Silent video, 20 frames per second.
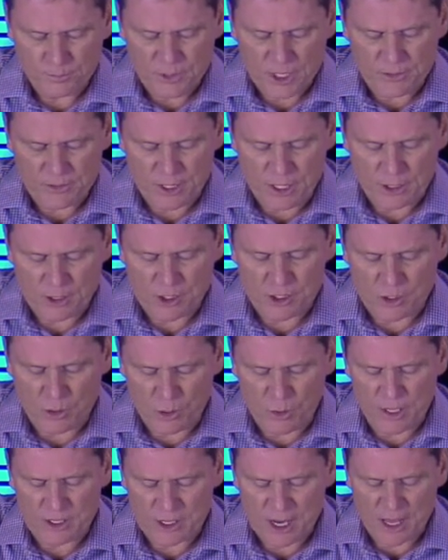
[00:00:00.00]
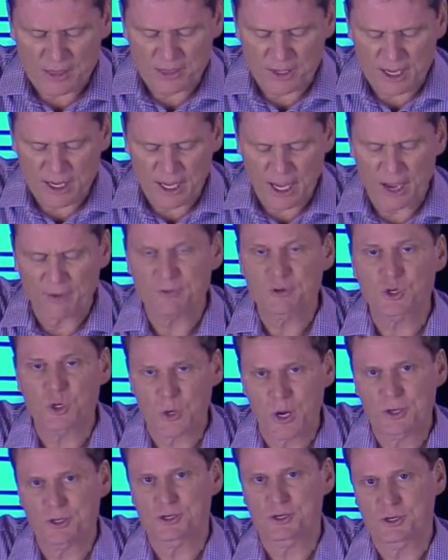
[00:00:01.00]
These stories, I think, have
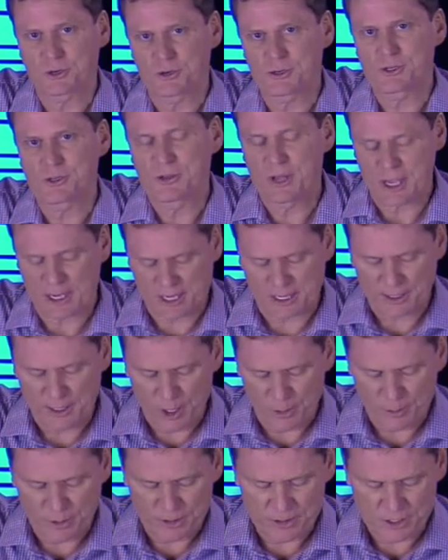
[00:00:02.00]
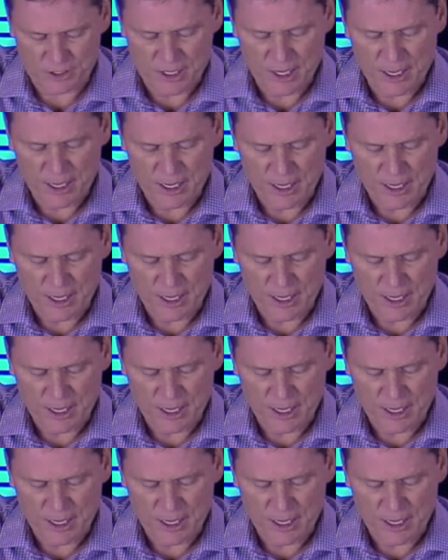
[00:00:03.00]
treasures that can help us.